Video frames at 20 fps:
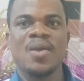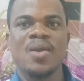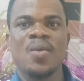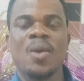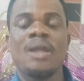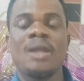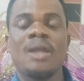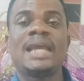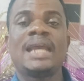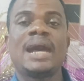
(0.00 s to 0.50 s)

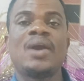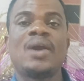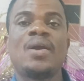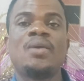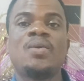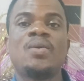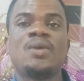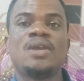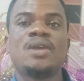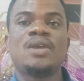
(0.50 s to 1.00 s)
What they are
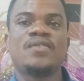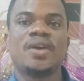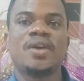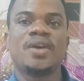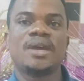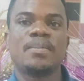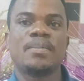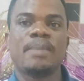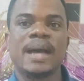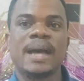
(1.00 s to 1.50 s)
all looking
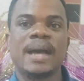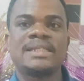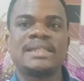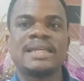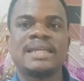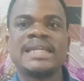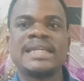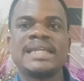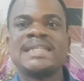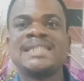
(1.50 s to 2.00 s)
for in part
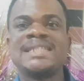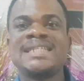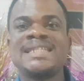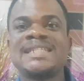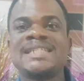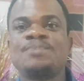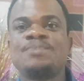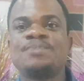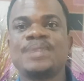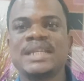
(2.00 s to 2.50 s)
A is the
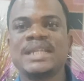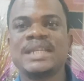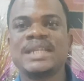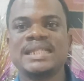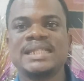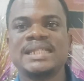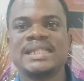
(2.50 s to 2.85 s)
speed.